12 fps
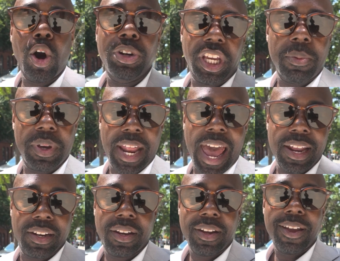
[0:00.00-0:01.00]
owning in
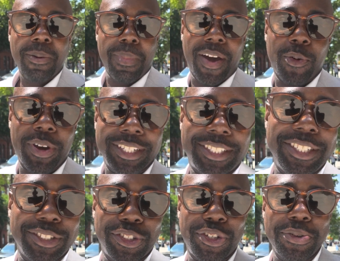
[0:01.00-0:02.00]
Manhattan. By the way,
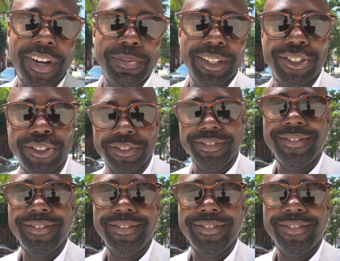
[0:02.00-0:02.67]
Season 2 coming soon.